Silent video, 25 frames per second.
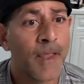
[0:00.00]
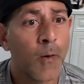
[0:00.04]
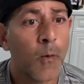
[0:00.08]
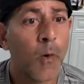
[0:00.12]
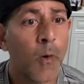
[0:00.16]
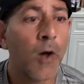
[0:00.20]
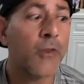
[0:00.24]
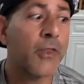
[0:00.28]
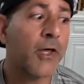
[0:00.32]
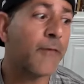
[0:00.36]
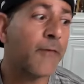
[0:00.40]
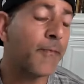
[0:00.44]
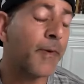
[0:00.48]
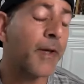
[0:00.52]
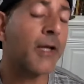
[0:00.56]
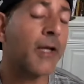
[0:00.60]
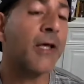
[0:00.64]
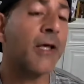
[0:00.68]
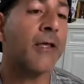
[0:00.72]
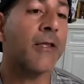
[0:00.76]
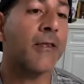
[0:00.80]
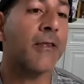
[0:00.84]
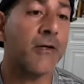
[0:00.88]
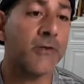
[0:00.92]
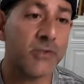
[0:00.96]
Well,
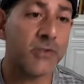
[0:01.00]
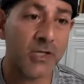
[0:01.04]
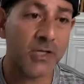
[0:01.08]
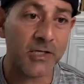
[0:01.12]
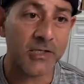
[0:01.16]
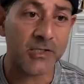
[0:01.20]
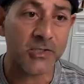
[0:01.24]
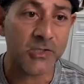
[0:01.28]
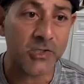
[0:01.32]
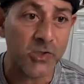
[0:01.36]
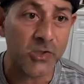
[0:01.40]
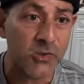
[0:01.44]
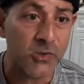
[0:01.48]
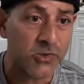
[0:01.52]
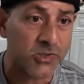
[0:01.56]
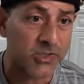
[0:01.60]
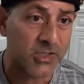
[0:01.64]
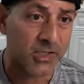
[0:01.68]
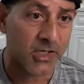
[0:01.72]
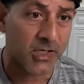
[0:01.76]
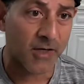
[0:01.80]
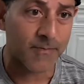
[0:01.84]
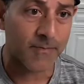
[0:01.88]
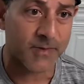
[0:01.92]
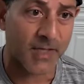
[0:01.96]
there's an excuse
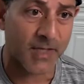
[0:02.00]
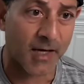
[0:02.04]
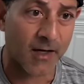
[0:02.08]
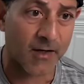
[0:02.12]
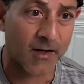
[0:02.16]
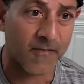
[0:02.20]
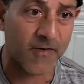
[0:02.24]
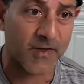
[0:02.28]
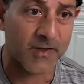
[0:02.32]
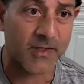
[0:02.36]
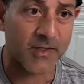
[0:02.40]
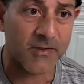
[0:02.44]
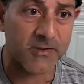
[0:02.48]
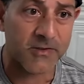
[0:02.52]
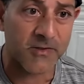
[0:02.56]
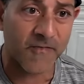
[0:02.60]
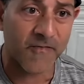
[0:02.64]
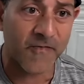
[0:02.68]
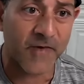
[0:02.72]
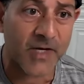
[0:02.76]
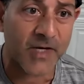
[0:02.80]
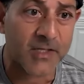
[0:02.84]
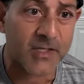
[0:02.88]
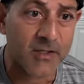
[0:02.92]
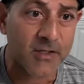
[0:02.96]
that comes out of it. There's a
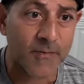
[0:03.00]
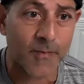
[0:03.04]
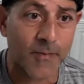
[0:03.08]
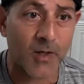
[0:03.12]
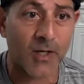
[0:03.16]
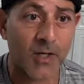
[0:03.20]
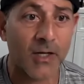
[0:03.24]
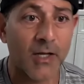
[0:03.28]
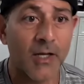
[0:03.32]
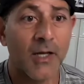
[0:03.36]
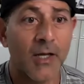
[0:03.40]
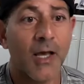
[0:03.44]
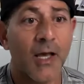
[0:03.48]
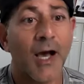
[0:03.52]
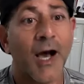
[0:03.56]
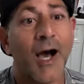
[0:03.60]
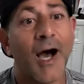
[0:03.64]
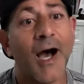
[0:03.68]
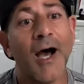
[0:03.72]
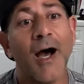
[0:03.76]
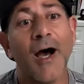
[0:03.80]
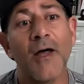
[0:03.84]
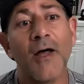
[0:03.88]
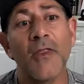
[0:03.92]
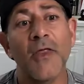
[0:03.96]
victimhood.
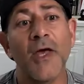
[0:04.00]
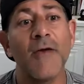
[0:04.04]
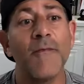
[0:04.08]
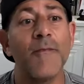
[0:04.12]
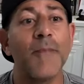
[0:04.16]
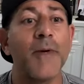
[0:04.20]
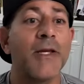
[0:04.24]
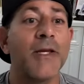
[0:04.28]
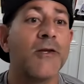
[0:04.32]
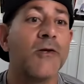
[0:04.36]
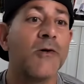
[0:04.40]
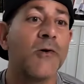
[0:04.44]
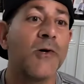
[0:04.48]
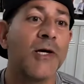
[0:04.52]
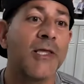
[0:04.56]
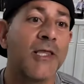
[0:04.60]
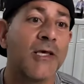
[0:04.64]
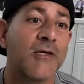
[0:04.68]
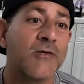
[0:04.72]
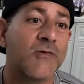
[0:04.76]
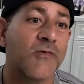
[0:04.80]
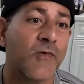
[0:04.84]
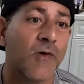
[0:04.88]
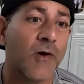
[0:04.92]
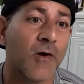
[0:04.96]
They've been doing
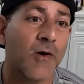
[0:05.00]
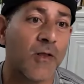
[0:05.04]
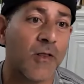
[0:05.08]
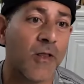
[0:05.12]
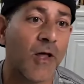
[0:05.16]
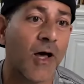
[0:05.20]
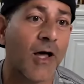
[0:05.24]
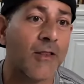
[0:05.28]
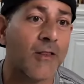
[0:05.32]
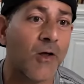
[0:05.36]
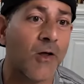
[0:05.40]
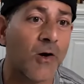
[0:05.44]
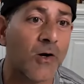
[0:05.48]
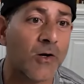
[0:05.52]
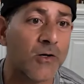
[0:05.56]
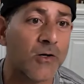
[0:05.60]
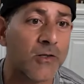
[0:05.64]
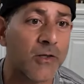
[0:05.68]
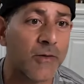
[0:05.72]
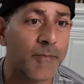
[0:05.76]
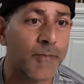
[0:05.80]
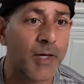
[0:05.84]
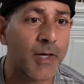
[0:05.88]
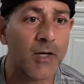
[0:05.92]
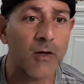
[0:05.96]
this for a lot
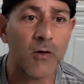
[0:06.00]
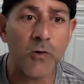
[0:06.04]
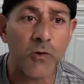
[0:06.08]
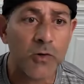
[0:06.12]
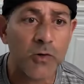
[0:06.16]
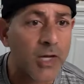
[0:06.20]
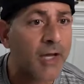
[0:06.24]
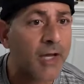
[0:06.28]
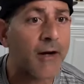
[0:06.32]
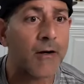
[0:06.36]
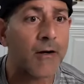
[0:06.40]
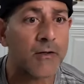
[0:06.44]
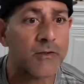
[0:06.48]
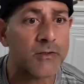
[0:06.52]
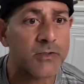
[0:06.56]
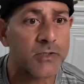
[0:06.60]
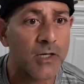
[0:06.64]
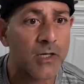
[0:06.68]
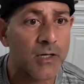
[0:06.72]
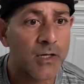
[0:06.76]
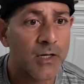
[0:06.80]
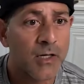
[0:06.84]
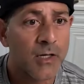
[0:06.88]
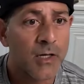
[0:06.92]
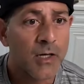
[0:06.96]
longer than me. Who
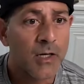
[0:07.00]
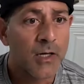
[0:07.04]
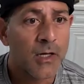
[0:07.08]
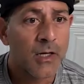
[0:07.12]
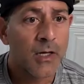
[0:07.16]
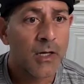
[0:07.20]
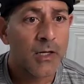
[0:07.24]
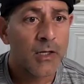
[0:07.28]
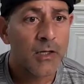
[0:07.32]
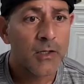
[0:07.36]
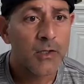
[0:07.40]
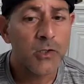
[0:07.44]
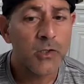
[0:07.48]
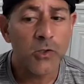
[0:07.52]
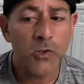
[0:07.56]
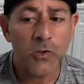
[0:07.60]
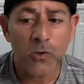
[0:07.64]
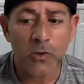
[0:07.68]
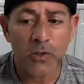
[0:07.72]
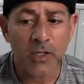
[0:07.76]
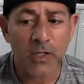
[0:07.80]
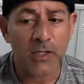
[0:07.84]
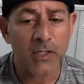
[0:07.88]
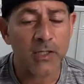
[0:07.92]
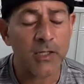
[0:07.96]
cares?
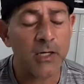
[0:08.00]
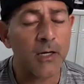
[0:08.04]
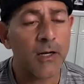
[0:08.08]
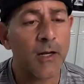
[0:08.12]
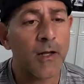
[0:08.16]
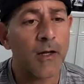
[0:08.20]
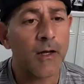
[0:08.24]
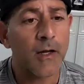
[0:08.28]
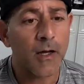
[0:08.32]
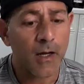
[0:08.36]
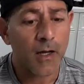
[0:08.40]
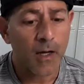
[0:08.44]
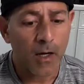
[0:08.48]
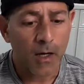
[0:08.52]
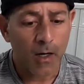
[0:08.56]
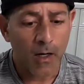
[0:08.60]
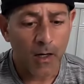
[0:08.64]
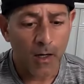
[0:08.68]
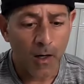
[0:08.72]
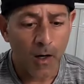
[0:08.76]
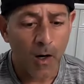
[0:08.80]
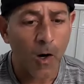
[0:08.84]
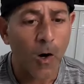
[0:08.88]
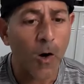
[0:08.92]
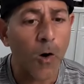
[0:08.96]
You can
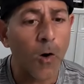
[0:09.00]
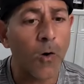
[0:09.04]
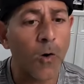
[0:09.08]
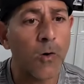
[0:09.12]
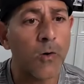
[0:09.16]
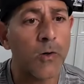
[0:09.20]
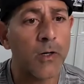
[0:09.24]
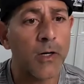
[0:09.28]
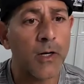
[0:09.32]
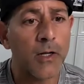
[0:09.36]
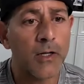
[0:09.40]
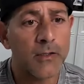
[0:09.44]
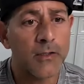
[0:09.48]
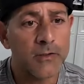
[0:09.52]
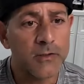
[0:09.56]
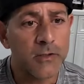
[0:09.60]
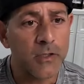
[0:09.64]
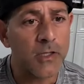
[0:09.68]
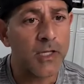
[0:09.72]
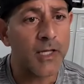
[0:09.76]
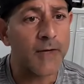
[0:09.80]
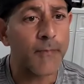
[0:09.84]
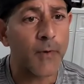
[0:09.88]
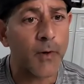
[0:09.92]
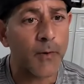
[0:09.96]
own
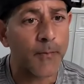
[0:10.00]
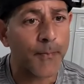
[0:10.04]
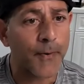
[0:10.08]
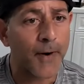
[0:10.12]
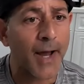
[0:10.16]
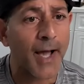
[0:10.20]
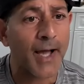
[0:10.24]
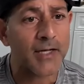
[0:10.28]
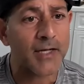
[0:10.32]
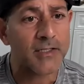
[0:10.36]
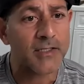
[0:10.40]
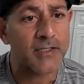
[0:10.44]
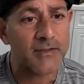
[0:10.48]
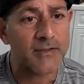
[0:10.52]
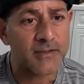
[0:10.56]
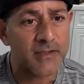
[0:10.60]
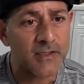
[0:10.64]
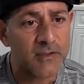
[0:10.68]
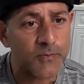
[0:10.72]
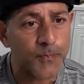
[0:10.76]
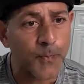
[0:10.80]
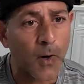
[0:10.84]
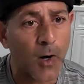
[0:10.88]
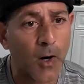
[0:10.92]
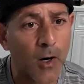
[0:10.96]
deliberate practice
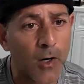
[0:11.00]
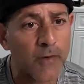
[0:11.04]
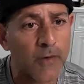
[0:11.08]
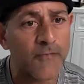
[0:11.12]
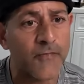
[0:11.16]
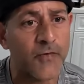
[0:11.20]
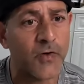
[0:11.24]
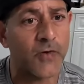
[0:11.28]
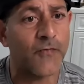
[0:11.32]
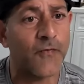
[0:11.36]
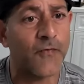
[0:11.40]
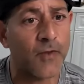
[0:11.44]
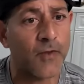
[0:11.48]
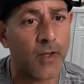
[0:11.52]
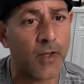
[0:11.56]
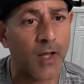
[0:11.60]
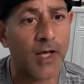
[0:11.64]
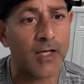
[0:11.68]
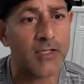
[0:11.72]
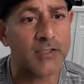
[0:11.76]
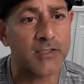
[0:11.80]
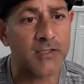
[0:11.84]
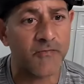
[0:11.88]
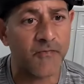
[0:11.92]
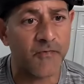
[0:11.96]
as part of your
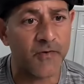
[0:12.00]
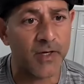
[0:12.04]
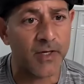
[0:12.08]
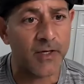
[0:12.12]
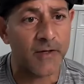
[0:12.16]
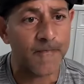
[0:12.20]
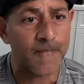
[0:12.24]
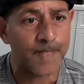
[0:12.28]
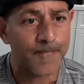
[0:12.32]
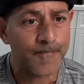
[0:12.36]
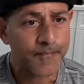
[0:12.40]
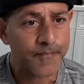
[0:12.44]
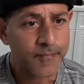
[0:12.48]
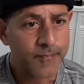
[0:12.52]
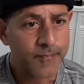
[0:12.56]
philosophy